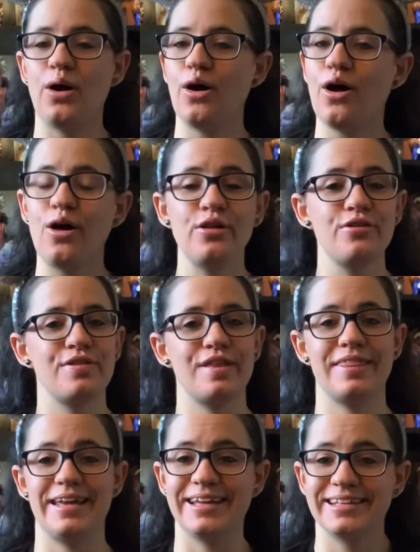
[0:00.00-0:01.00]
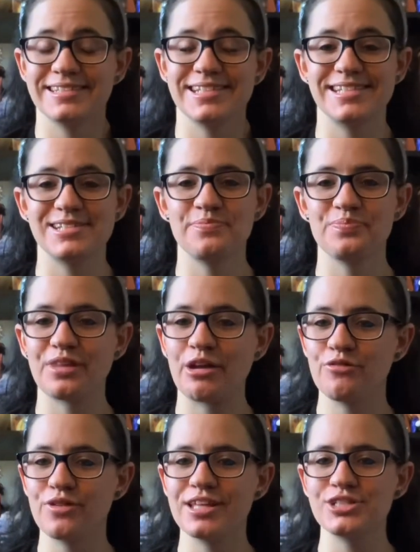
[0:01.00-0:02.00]
all of the things
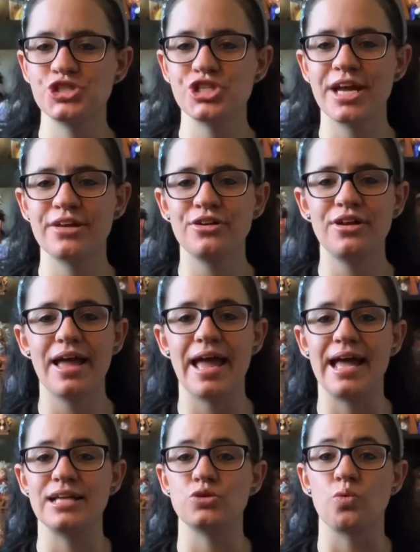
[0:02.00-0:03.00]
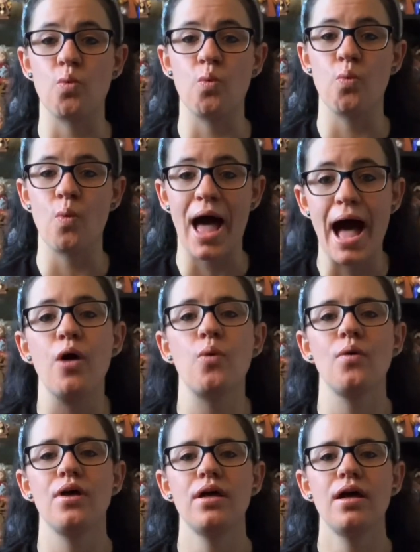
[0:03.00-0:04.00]
for this channel, and wow,
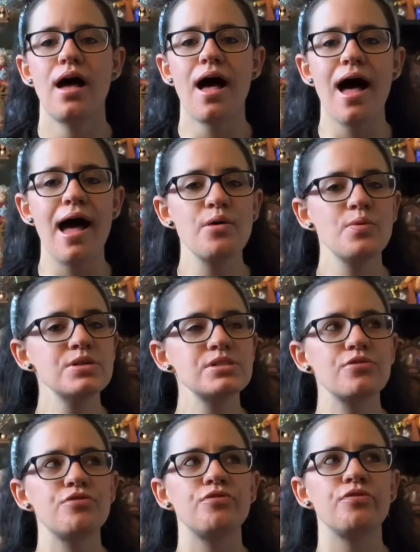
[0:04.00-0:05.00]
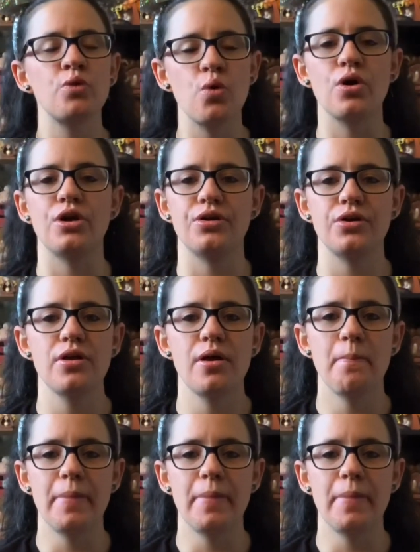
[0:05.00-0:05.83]
I was floored by